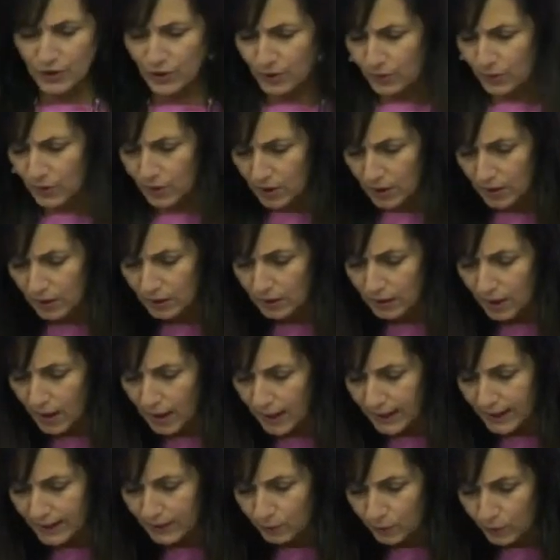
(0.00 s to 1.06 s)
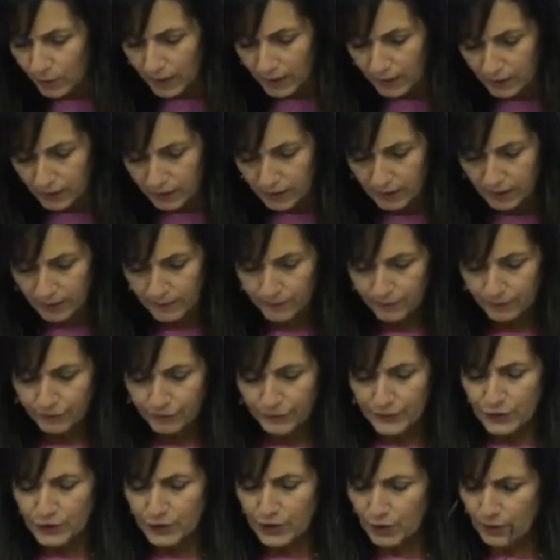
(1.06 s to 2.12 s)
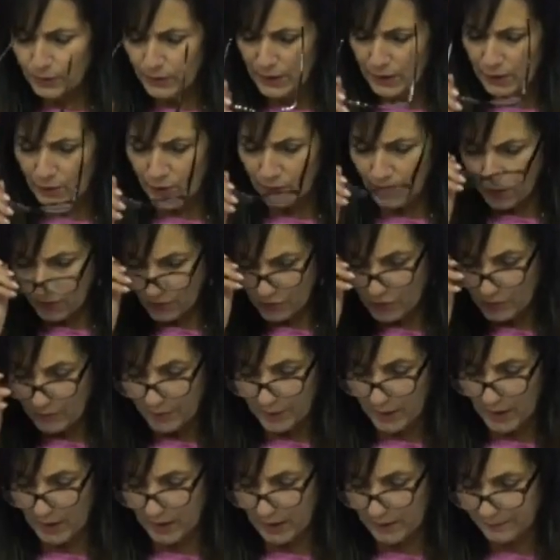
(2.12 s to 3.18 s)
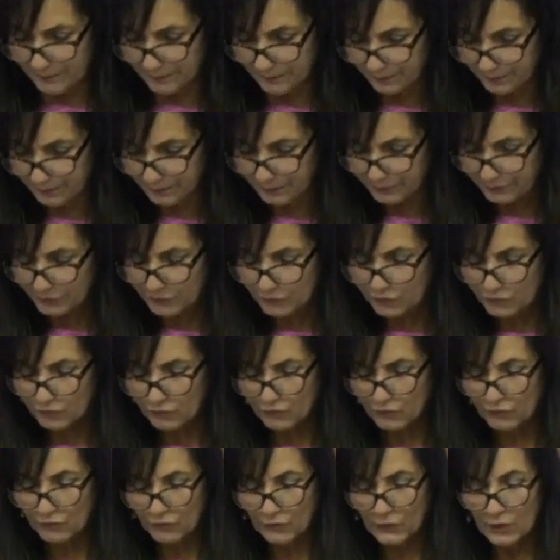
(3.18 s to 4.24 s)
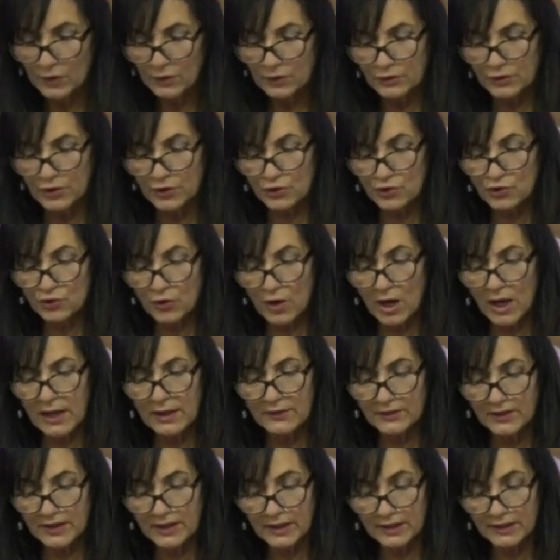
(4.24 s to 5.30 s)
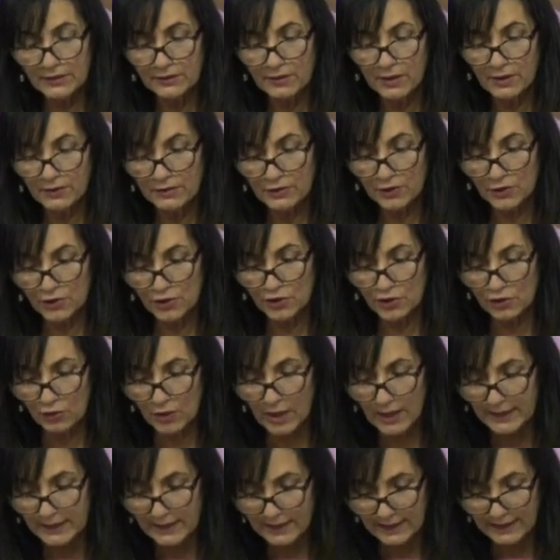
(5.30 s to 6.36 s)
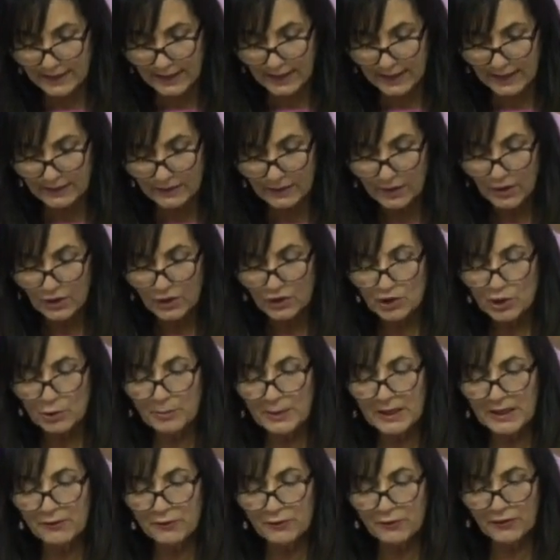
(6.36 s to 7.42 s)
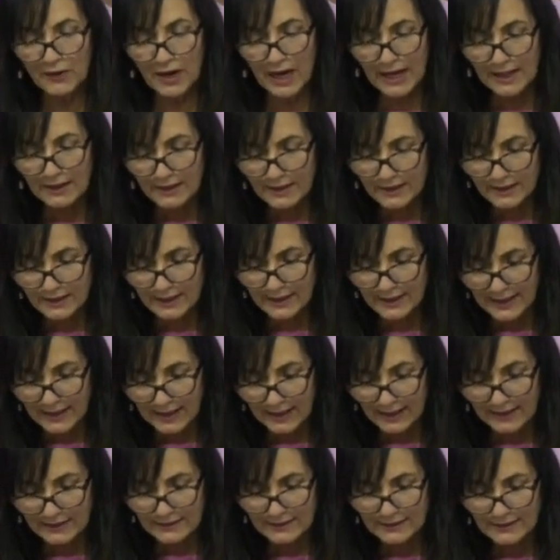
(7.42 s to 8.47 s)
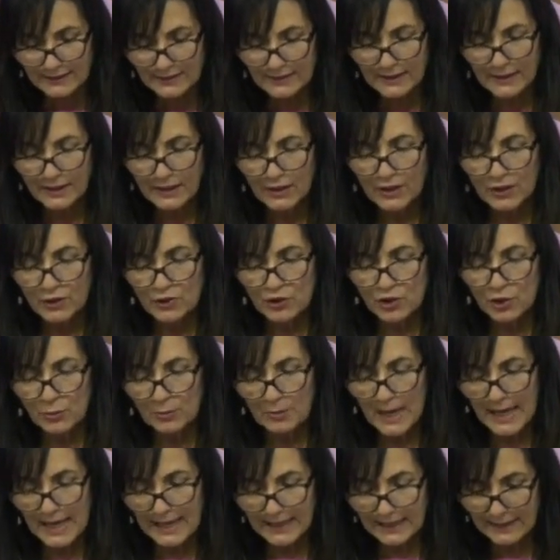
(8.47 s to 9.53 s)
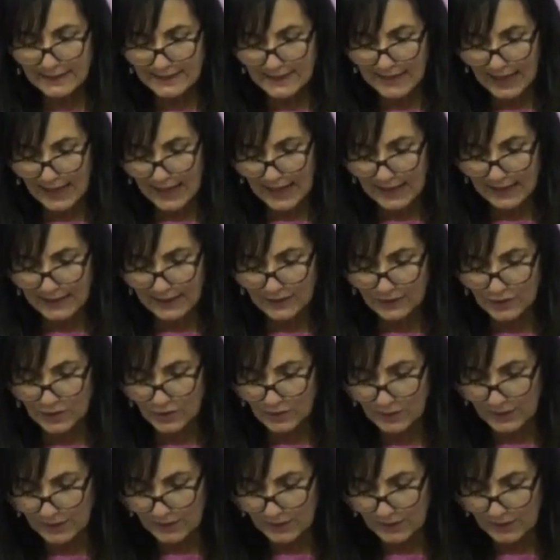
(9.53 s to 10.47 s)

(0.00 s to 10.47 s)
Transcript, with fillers: to collide with, to encroach upon, to drive in, to strike again, to be violent against, to make attack, and to